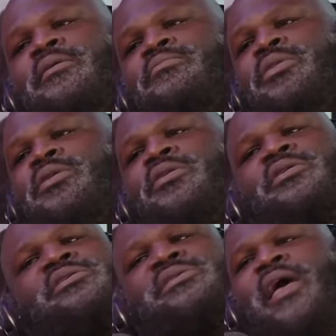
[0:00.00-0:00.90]

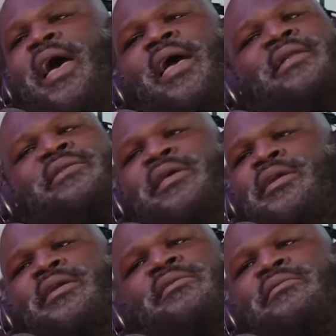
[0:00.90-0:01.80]
because I did
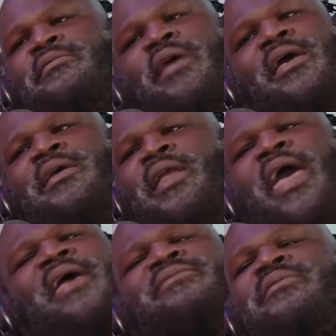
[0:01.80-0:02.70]
it. I ain't
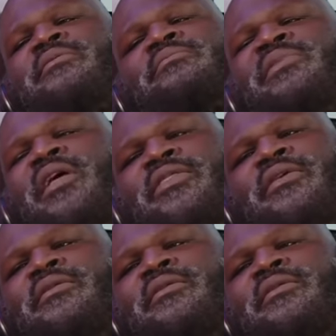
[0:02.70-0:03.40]
ask them nothing.